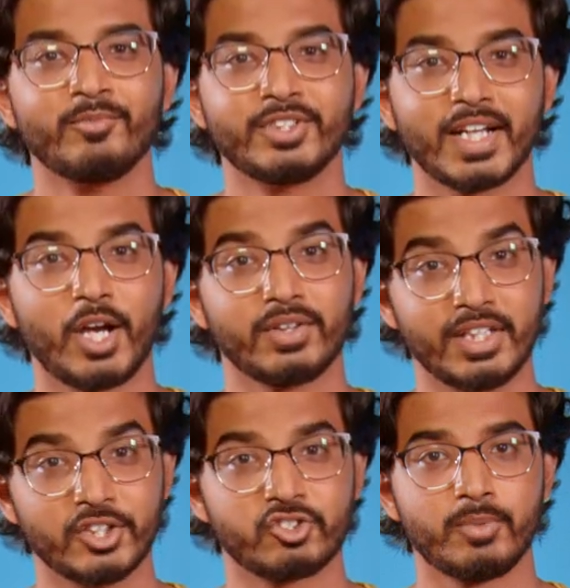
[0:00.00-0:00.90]
Check out the
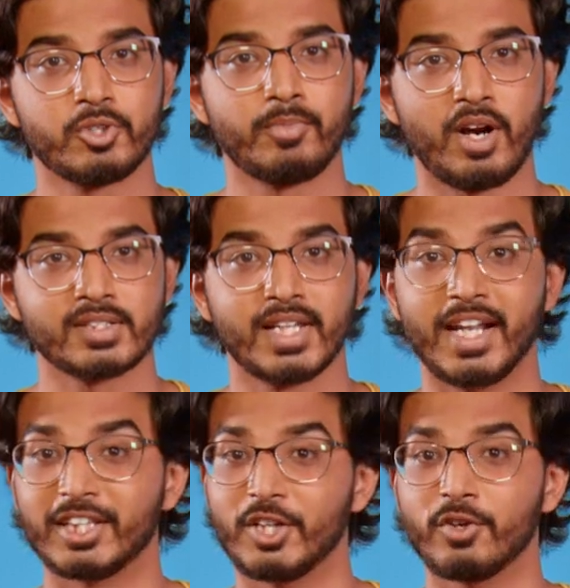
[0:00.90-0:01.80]
description box and
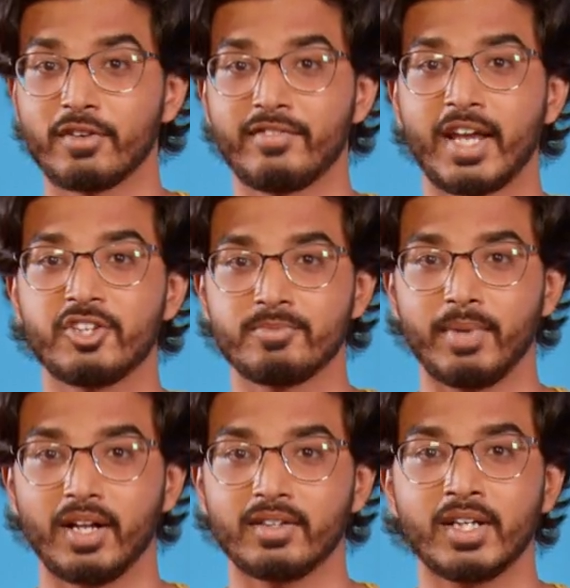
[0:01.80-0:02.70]
hit the notification
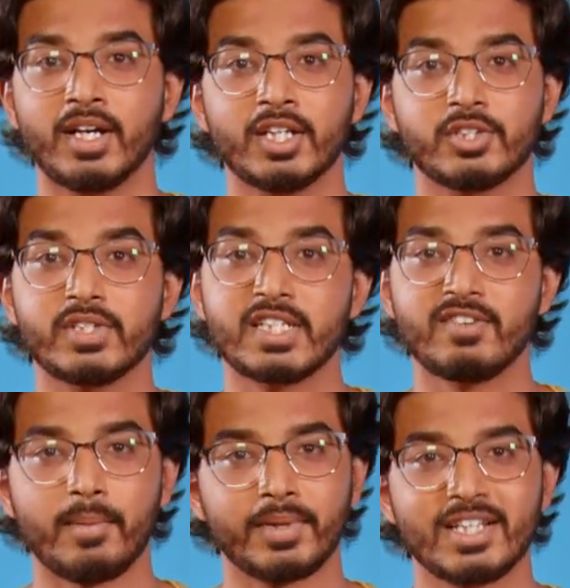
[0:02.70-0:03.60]
bell to receive
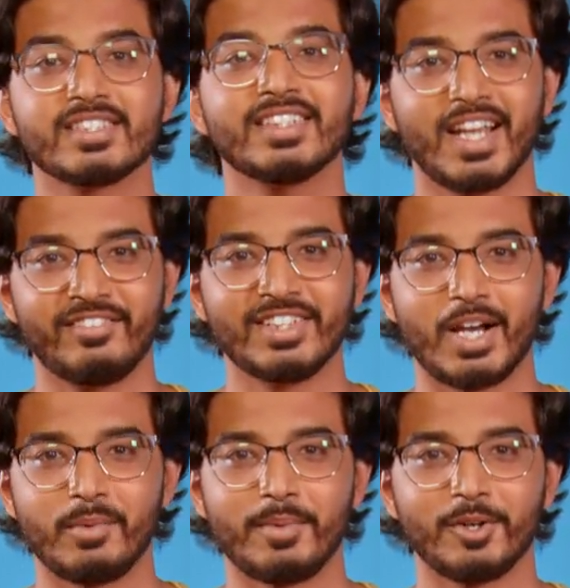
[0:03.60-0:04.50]
updates every
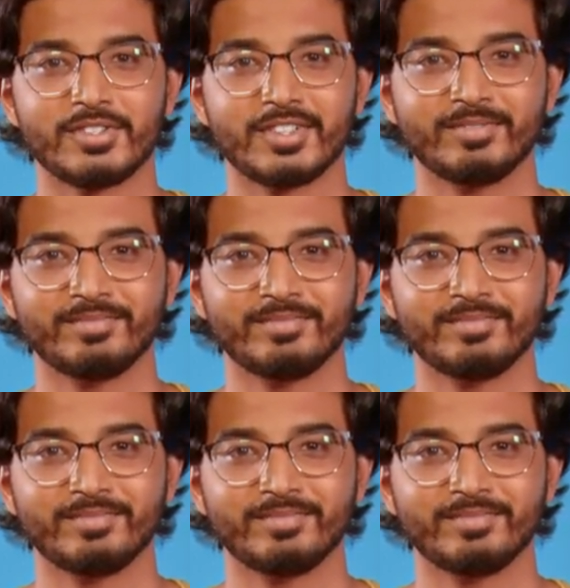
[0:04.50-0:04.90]
time we post.